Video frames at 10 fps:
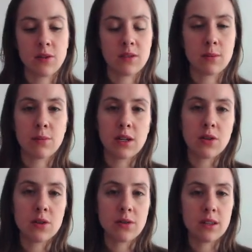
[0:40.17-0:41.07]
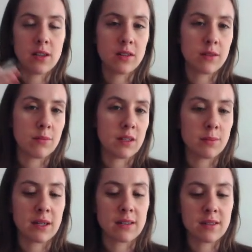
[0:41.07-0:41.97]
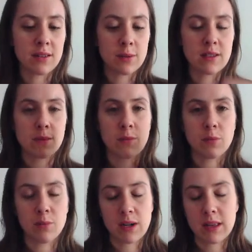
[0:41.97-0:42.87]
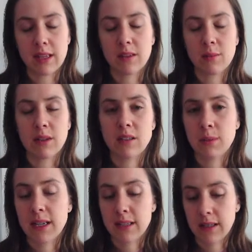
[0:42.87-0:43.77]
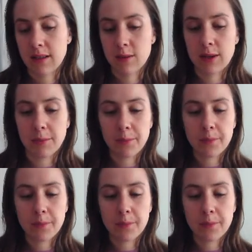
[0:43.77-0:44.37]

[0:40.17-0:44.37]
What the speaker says: Somebody thinks something's best this way, somebody thinks something's best this way.